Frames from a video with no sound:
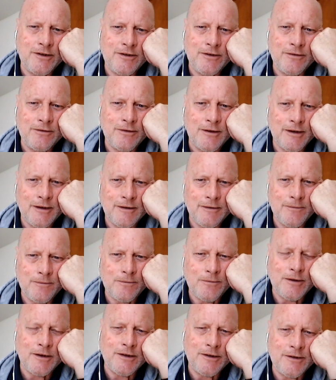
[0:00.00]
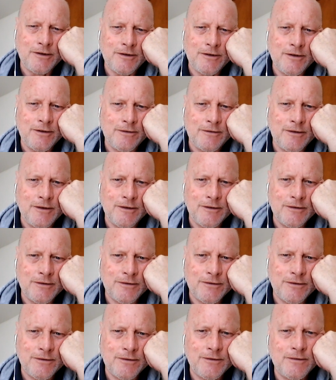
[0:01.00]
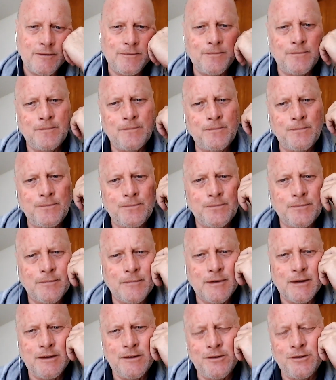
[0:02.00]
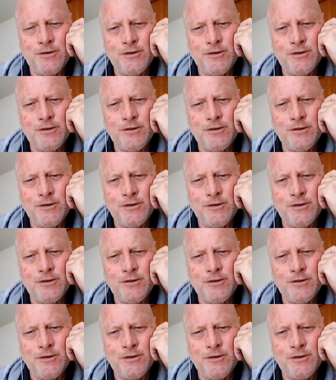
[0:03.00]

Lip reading: do that? Why did you do this? You